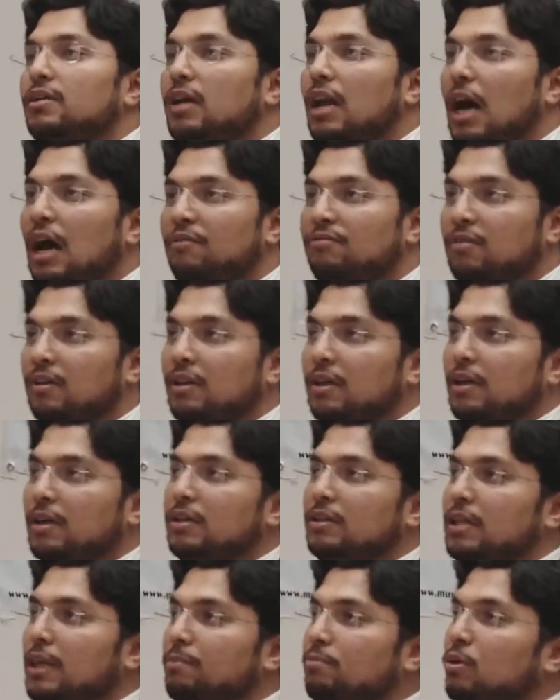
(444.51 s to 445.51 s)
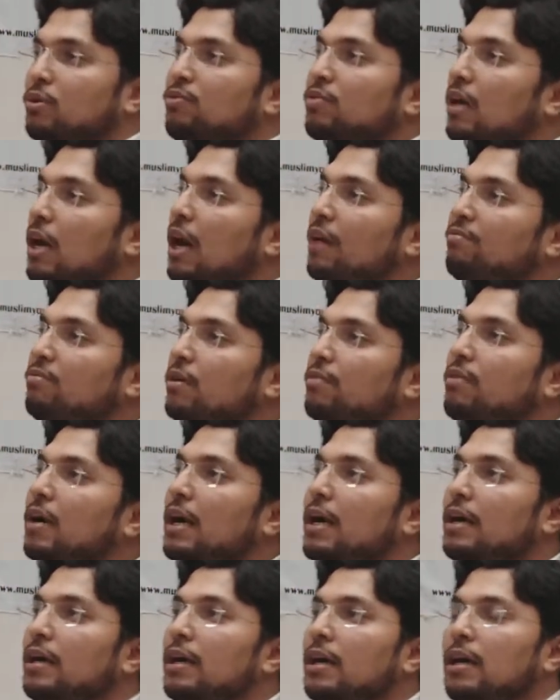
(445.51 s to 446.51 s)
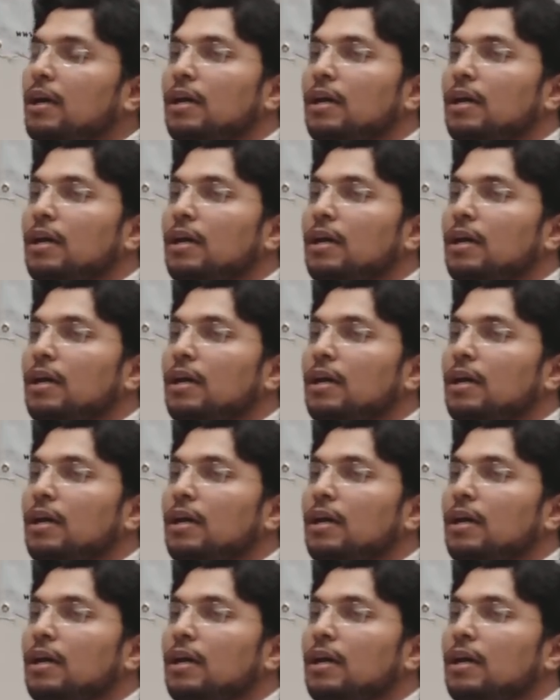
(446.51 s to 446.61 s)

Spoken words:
Khilafah, the concept of Khilafah, why